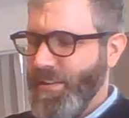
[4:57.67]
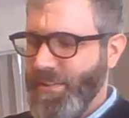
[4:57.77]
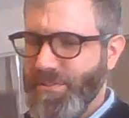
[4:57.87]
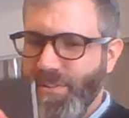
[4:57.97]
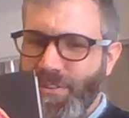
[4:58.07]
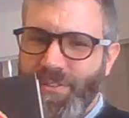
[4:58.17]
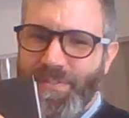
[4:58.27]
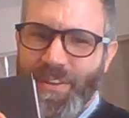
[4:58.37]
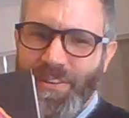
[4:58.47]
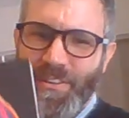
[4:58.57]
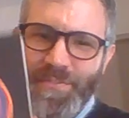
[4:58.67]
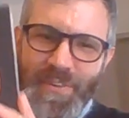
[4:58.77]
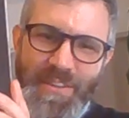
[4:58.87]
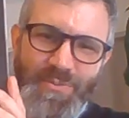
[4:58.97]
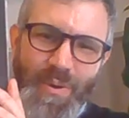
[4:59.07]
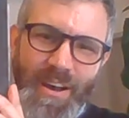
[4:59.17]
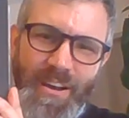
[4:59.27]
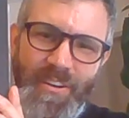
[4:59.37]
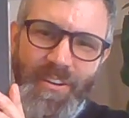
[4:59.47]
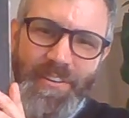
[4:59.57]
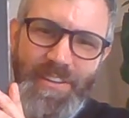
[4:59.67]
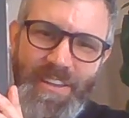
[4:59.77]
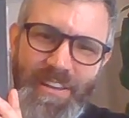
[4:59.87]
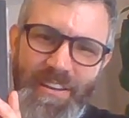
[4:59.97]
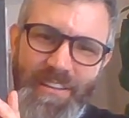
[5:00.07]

So I found a Francois Hardy